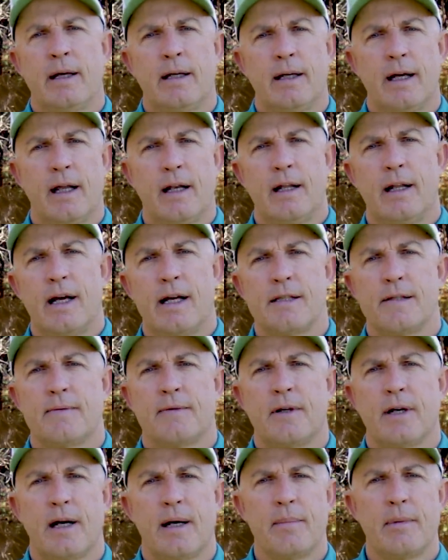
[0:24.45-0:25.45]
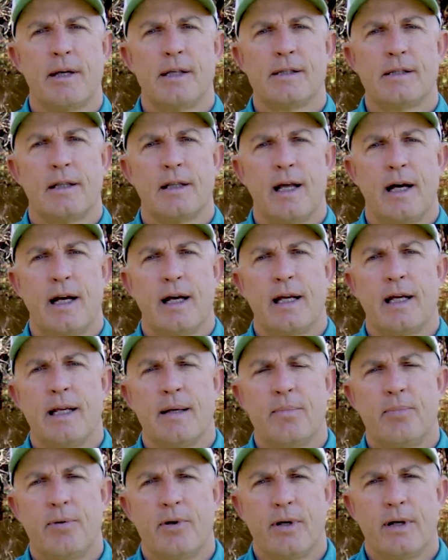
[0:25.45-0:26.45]
Got lots of comments, a lot of
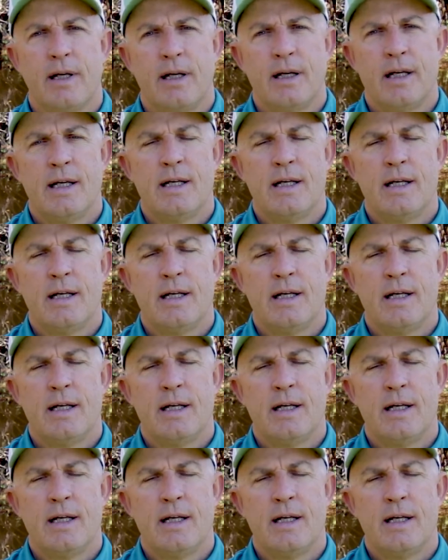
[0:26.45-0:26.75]
input.